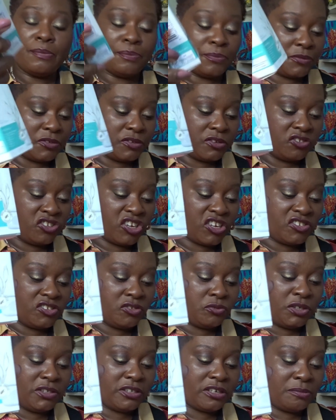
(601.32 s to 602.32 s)

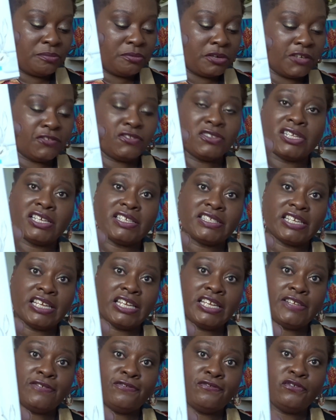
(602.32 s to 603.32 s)
Suggested retail price for this
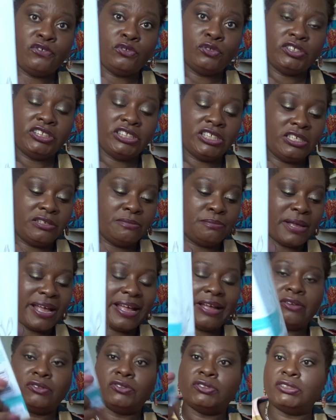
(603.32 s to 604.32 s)
is
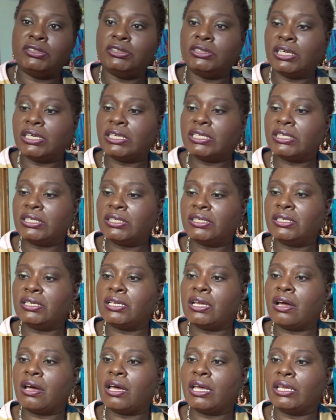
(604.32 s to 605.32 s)

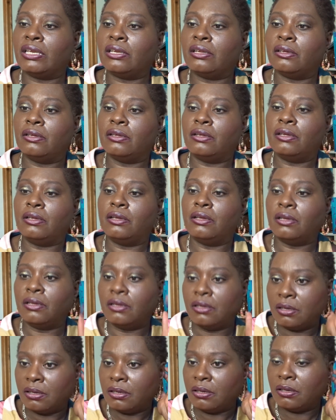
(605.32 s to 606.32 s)
£14.99.
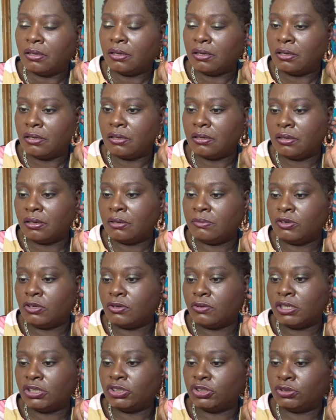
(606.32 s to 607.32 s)
I'm not
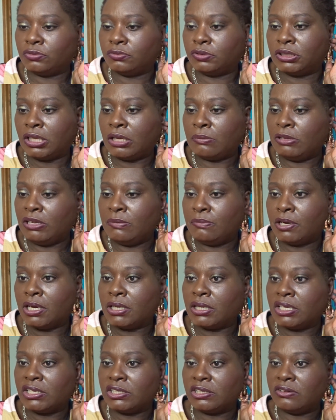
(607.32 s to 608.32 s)
quite sure what they mean by this.